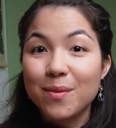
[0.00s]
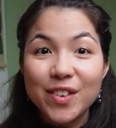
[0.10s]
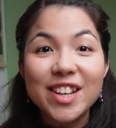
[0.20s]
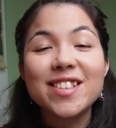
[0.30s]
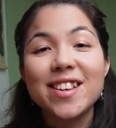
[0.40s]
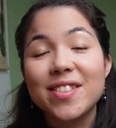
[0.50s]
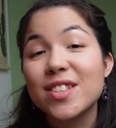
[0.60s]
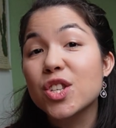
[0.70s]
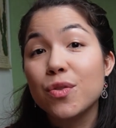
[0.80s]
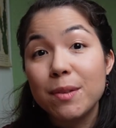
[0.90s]
reading
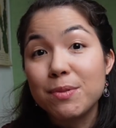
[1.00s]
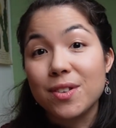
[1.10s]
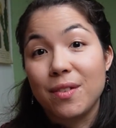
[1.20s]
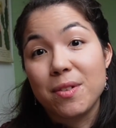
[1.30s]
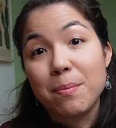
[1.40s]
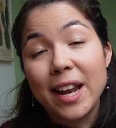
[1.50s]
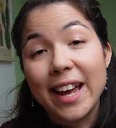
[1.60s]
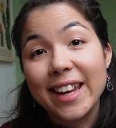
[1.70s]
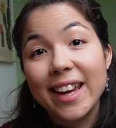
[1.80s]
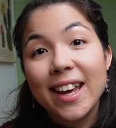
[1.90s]
the script of the
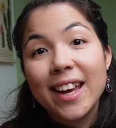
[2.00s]
play